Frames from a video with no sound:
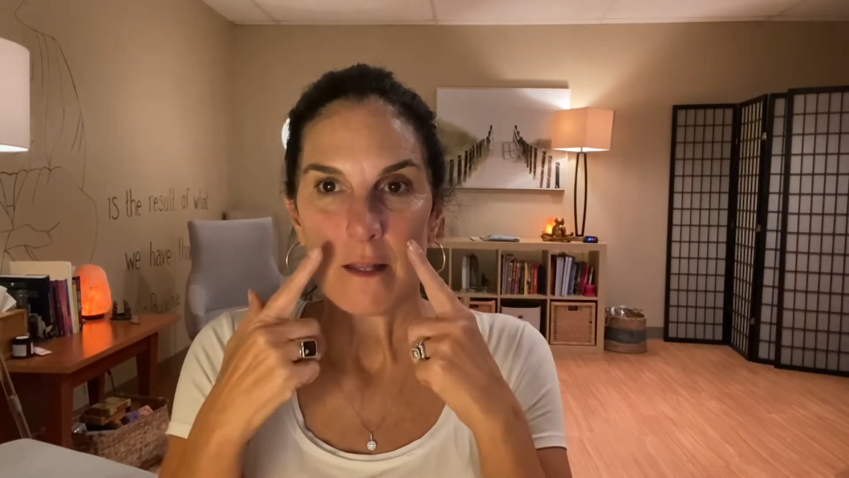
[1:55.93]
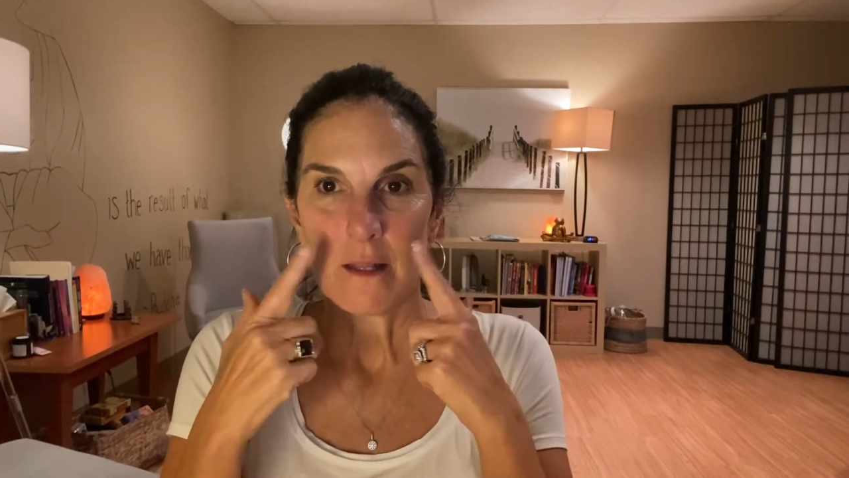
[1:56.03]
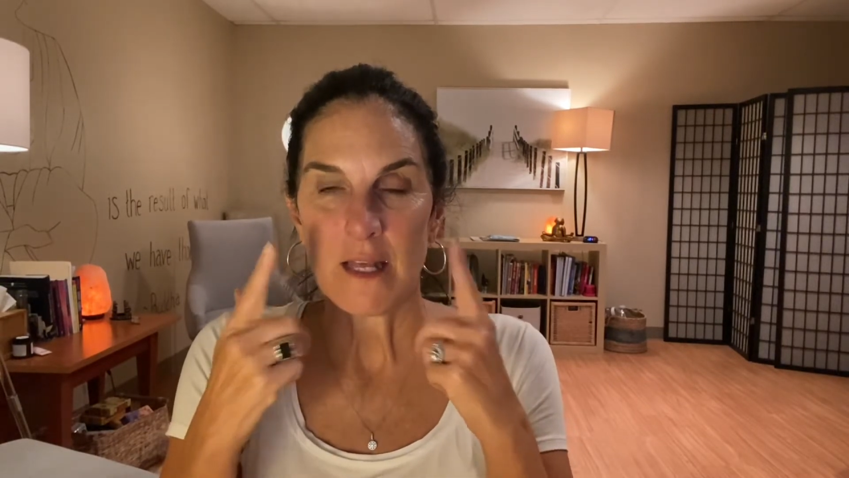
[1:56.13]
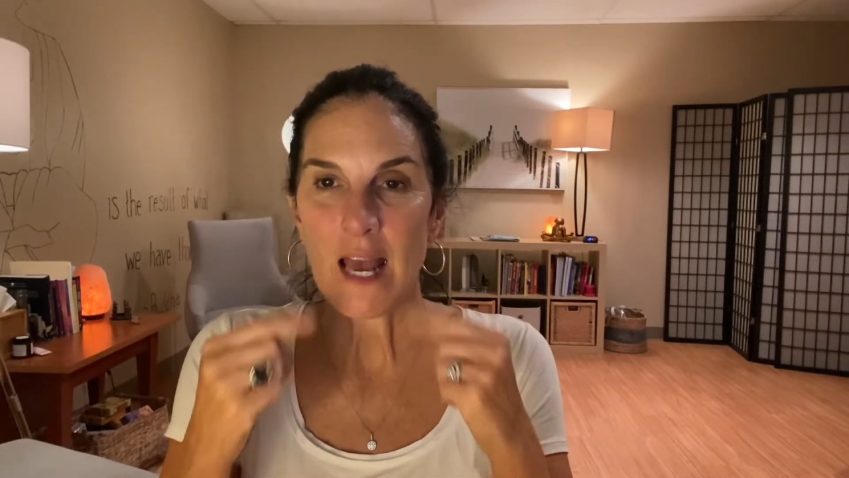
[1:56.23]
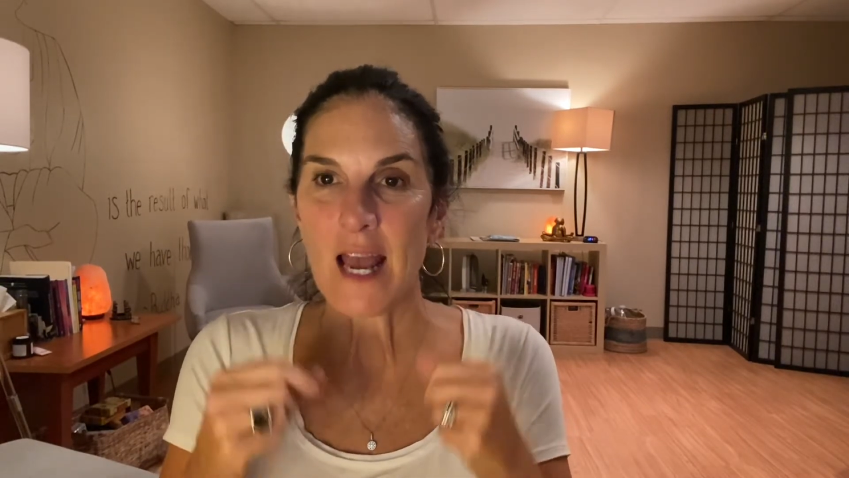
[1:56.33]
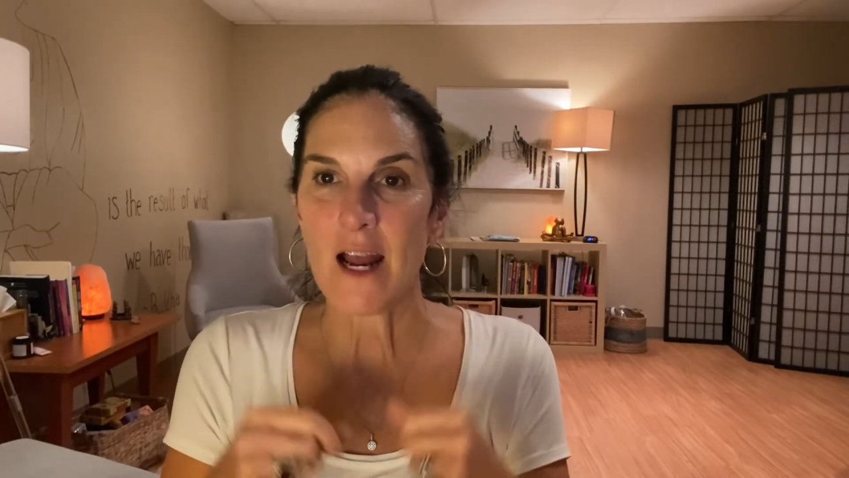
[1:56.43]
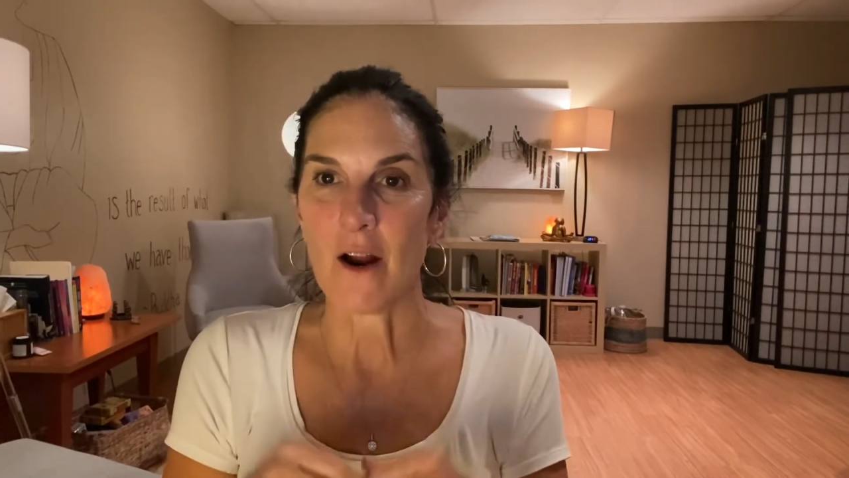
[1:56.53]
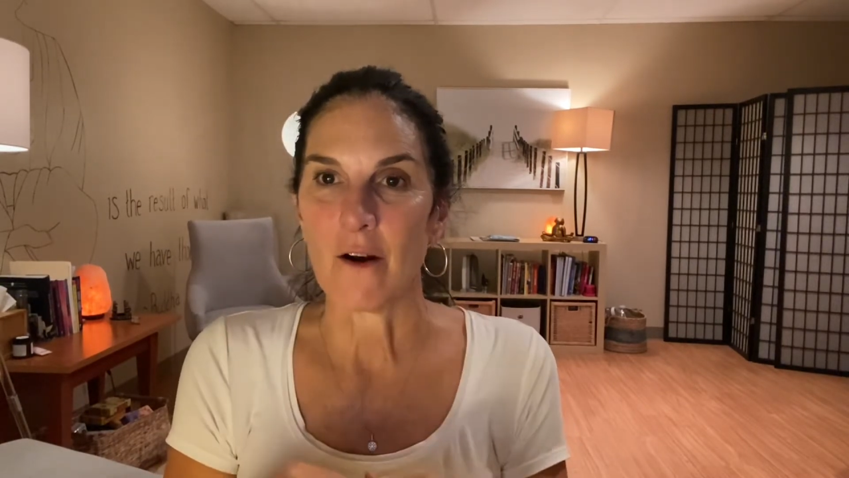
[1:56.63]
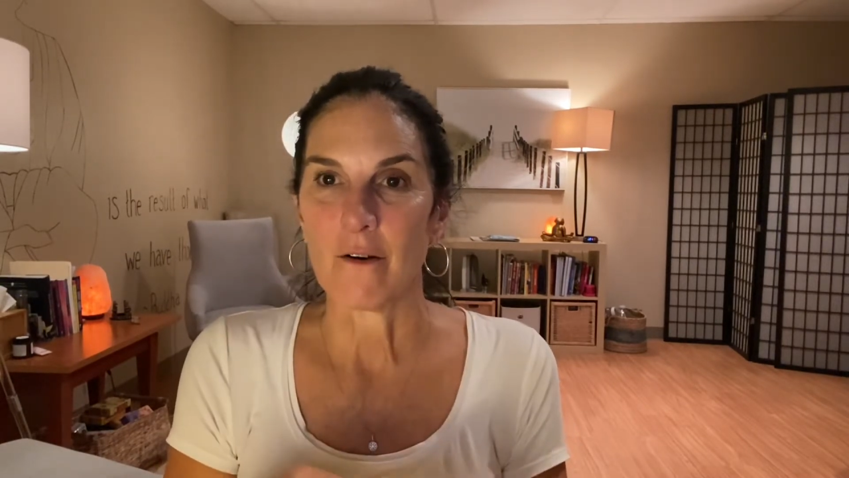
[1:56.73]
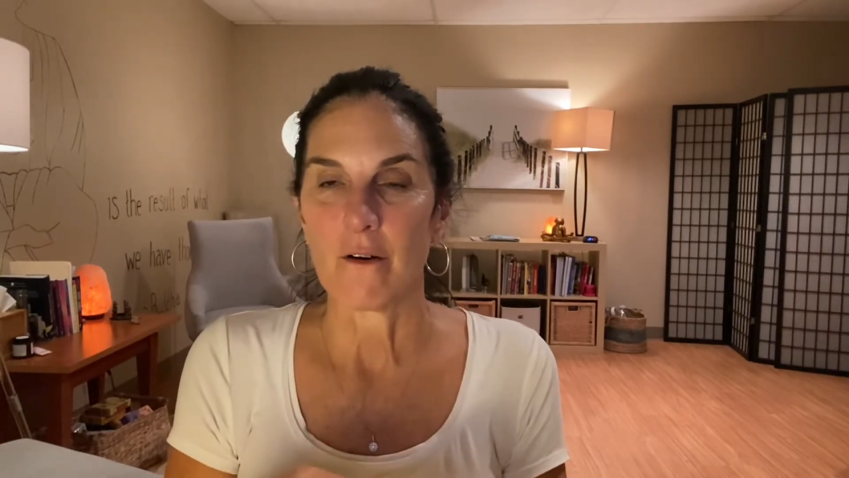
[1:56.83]
the
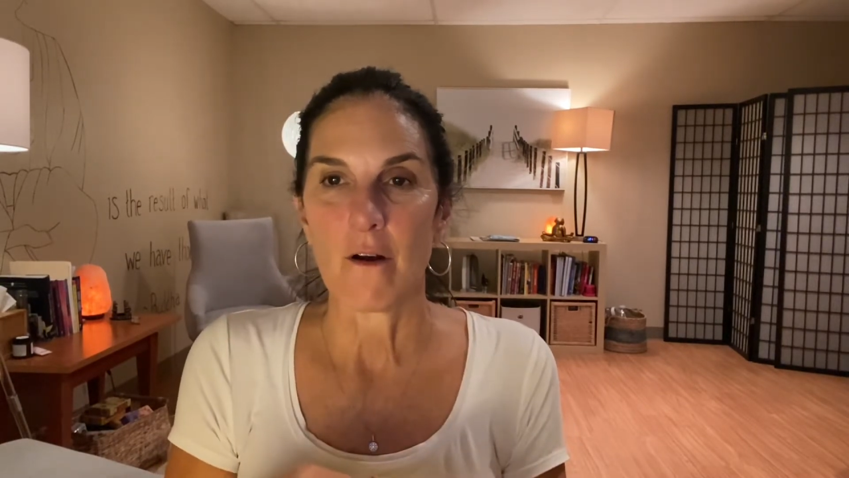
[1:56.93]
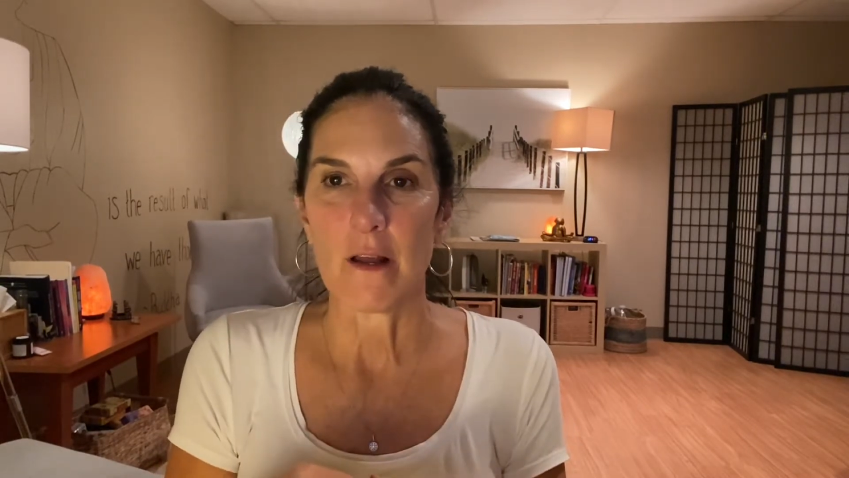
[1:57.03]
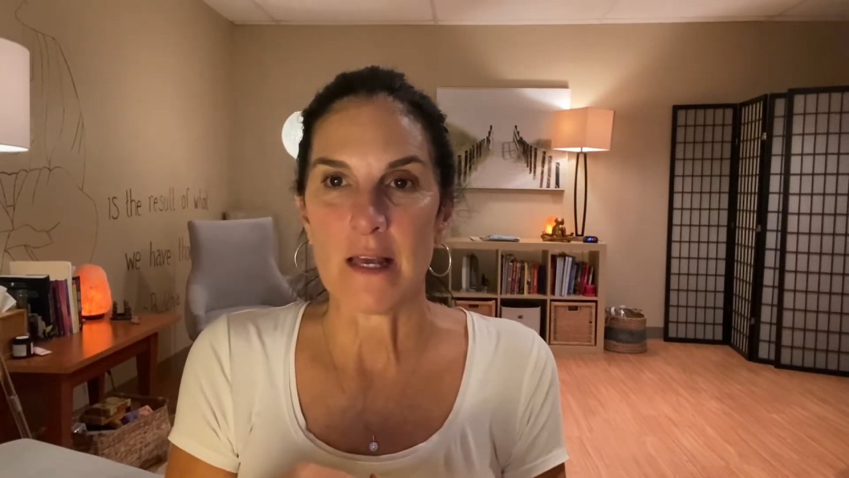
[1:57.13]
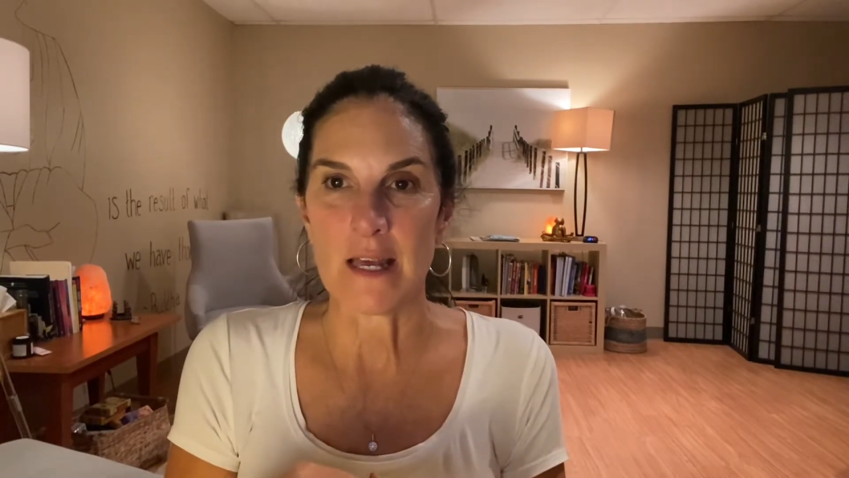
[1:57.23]
air in